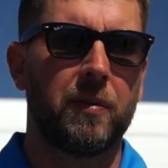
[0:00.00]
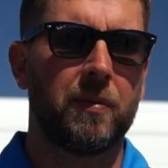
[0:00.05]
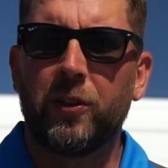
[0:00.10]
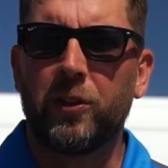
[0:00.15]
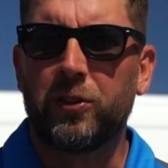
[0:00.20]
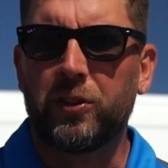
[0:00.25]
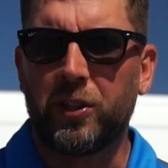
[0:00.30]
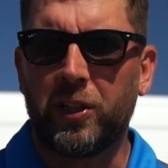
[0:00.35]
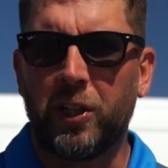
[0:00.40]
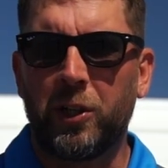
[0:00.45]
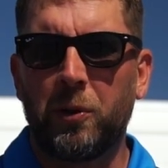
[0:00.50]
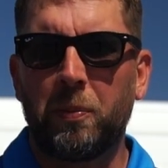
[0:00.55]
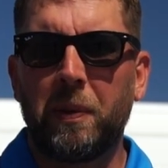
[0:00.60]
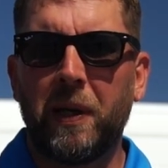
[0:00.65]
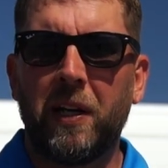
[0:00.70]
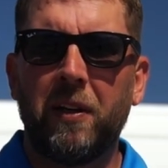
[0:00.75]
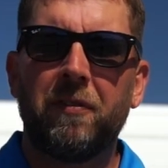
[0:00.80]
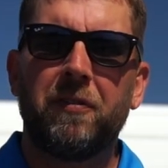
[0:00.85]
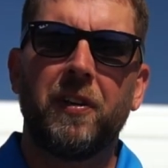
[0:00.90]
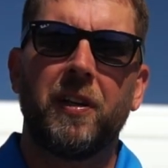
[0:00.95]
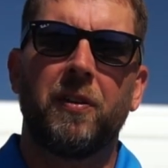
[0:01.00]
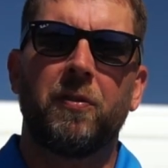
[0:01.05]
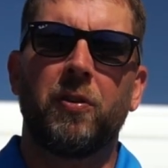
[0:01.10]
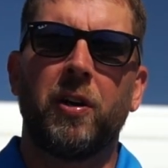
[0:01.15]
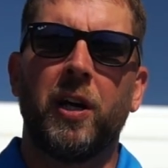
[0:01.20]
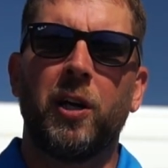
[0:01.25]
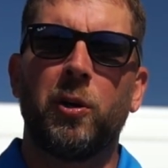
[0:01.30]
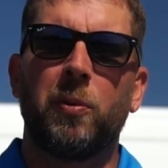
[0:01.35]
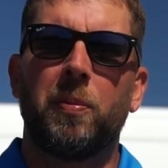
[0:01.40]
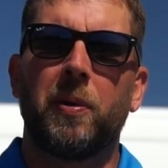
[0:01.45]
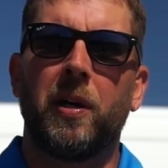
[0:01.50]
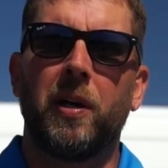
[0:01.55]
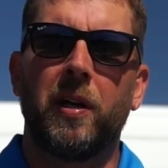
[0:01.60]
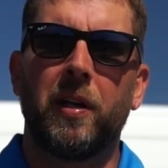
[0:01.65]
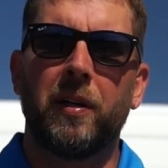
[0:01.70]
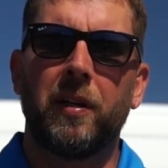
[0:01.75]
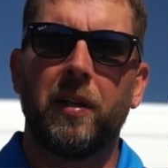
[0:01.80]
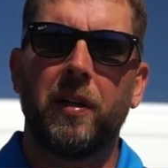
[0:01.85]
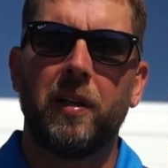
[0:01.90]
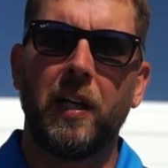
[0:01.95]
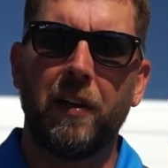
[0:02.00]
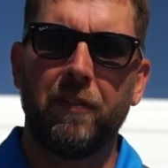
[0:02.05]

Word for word: There's another benefit of Rhino-Bond.